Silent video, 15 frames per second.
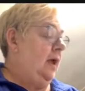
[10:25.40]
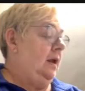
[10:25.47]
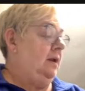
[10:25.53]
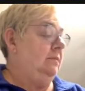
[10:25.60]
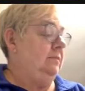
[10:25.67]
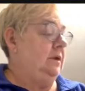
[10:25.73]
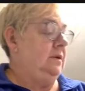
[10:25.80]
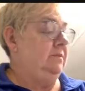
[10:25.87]

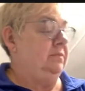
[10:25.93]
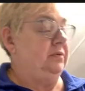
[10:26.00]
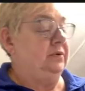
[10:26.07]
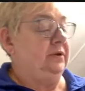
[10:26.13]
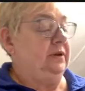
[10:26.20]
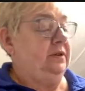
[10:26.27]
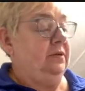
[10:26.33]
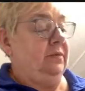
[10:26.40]
And I'm going to
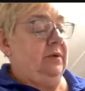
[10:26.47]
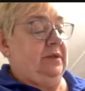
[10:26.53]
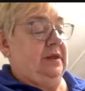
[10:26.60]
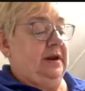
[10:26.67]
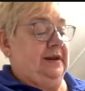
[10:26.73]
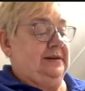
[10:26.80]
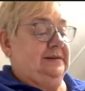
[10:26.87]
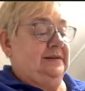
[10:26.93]
pull in the one
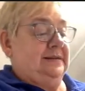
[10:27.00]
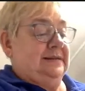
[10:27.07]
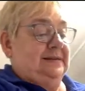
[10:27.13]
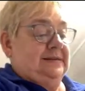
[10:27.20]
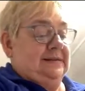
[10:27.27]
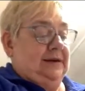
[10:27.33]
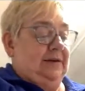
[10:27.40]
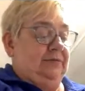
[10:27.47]
that I did
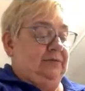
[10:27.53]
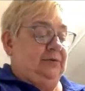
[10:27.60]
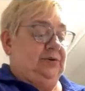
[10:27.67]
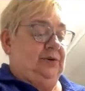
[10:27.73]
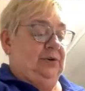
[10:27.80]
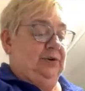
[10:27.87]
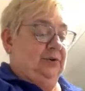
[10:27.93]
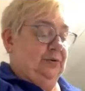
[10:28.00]
this
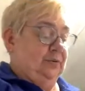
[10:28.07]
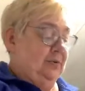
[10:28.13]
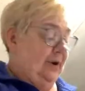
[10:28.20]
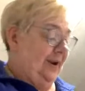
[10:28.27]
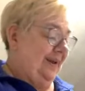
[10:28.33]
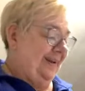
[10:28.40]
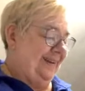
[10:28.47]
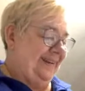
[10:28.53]

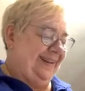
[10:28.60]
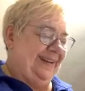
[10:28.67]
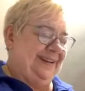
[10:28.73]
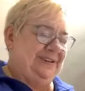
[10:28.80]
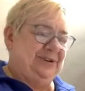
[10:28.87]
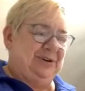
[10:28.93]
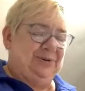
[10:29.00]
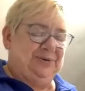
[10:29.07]
afternoon
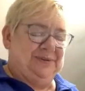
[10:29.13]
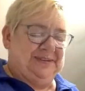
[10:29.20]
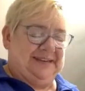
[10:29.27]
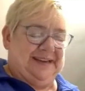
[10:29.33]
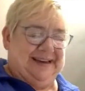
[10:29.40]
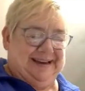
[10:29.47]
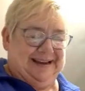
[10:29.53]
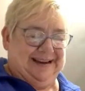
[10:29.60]
and
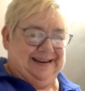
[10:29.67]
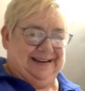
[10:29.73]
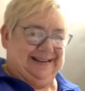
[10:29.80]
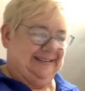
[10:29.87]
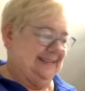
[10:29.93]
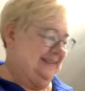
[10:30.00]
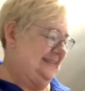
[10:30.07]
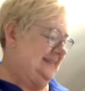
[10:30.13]
use it
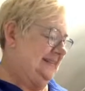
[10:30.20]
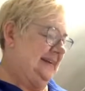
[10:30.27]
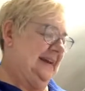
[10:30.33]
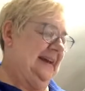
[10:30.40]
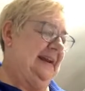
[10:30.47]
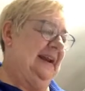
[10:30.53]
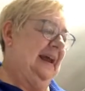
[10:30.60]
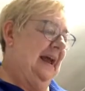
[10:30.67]

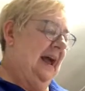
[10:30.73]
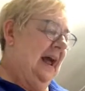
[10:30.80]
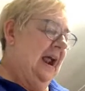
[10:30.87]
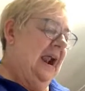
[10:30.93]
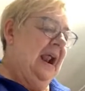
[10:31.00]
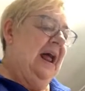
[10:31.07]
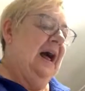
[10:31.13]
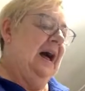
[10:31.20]
instead.
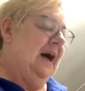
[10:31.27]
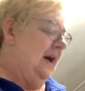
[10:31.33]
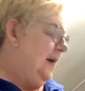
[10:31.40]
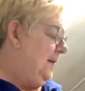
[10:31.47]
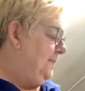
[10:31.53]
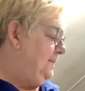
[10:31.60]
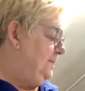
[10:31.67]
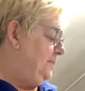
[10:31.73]

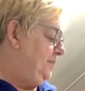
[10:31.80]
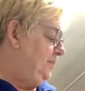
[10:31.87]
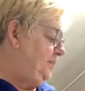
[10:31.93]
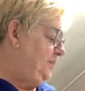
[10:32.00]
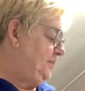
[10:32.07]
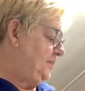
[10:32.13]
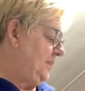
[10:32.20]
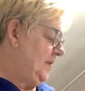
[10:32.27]
Um,
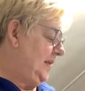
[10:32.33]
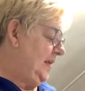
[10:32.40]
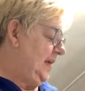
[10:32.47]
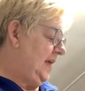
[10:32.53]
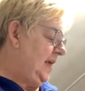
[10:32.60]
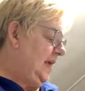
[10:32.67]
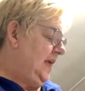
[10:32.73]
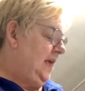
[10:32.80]

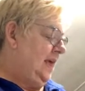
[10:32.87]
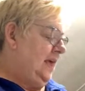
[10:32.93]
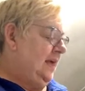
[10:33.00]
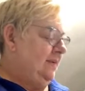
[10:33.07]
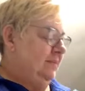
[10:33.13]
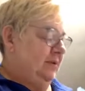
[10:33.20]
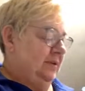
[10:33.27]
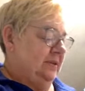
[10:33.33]

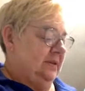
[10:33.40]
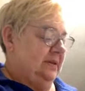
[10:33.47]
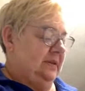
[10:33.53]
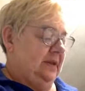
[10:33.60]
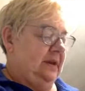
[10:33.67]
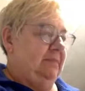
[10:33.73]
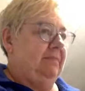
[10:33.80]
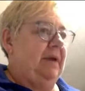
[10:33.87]
put the
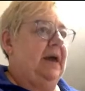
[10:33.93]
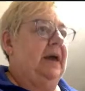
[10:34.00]
lid